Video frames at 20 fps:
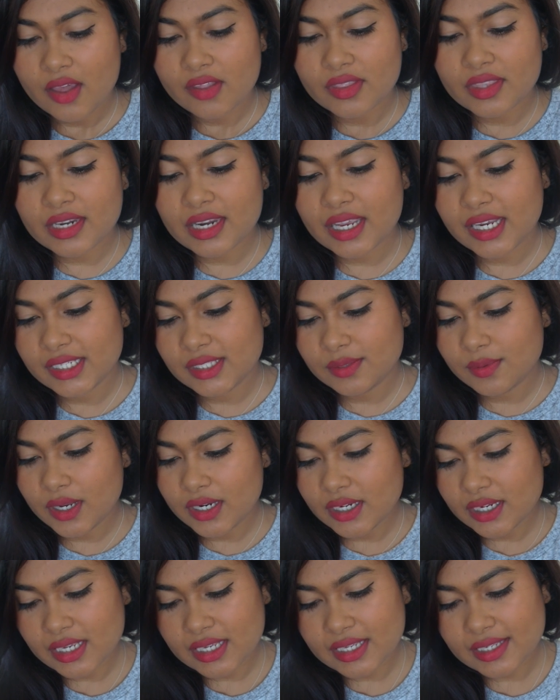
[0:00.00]
The next
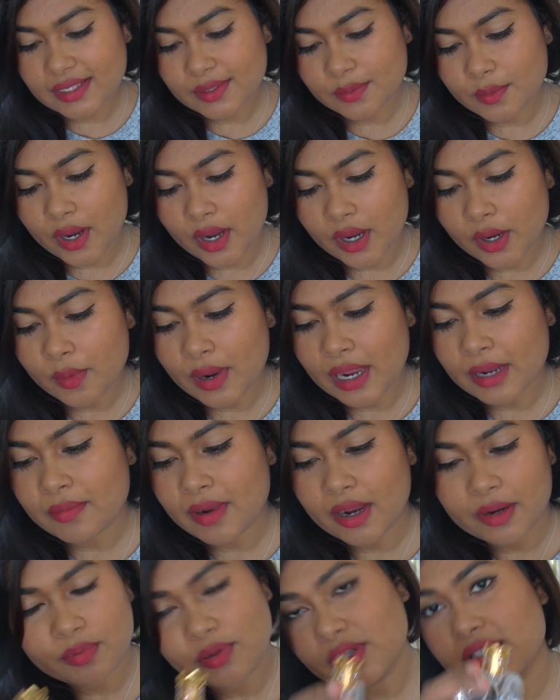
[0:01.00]
one is Wear Wang
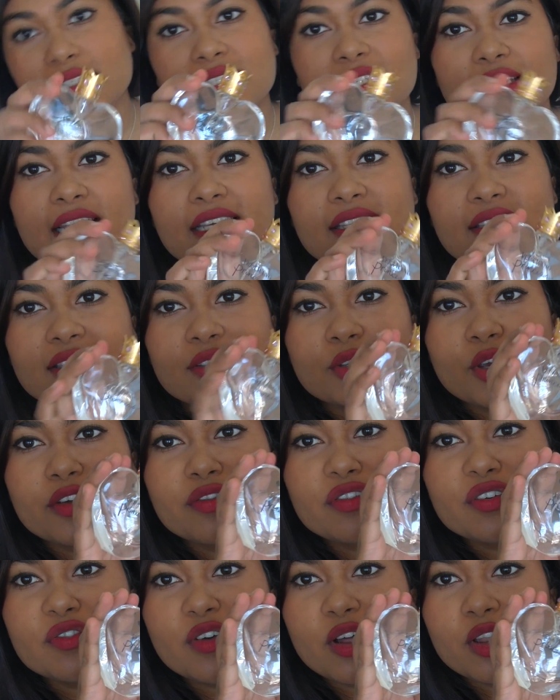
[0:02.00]
by Princess. So
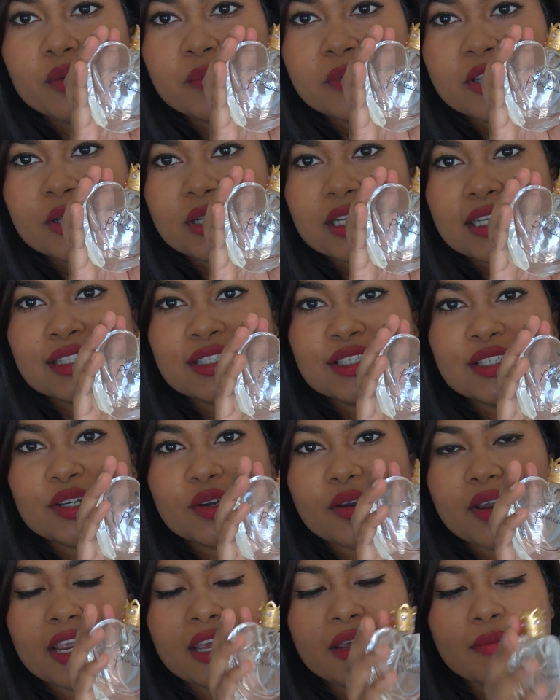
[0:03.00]
if you follow me on
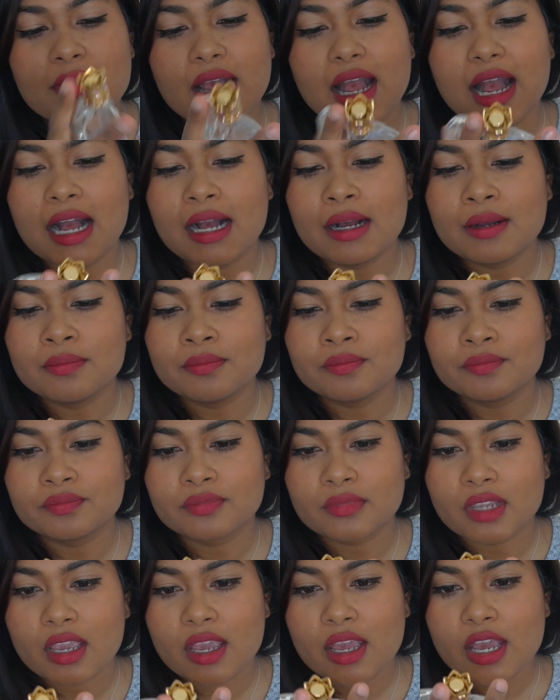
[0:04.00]

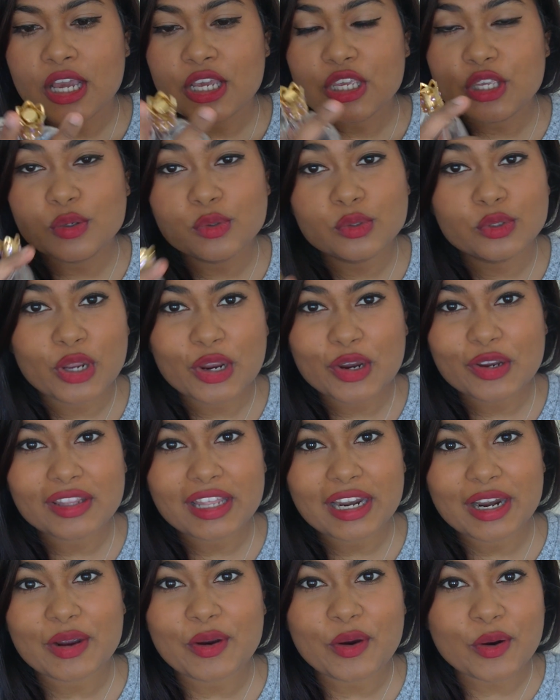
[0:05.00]
Instagram, you will know
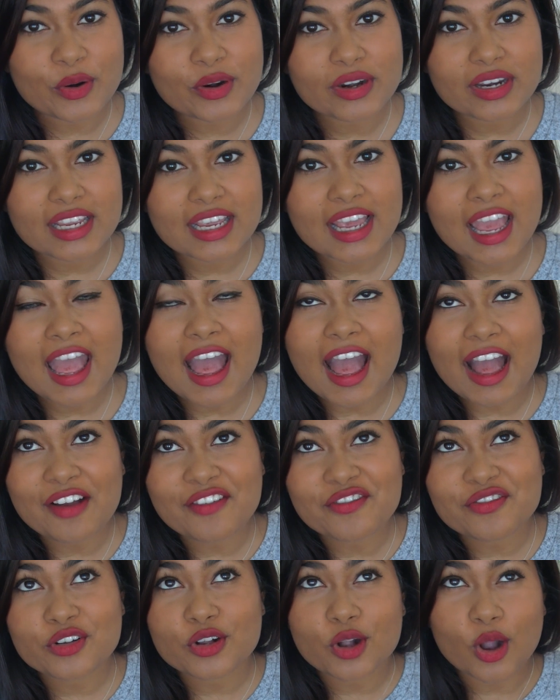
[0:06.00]
that I already
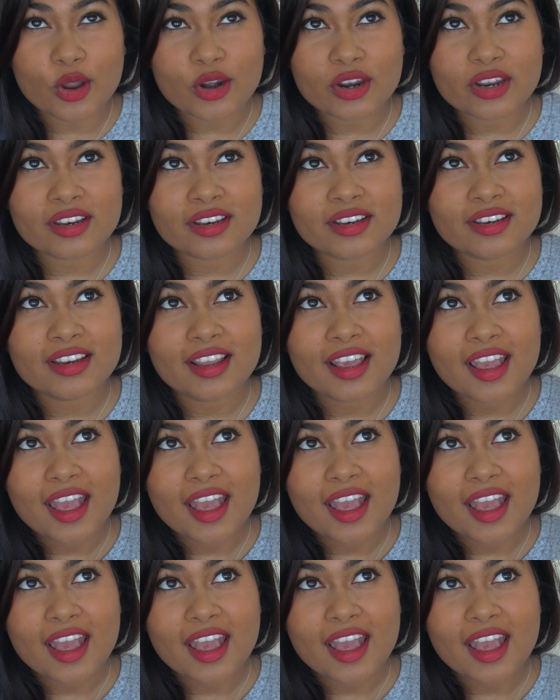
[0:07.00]
have gotten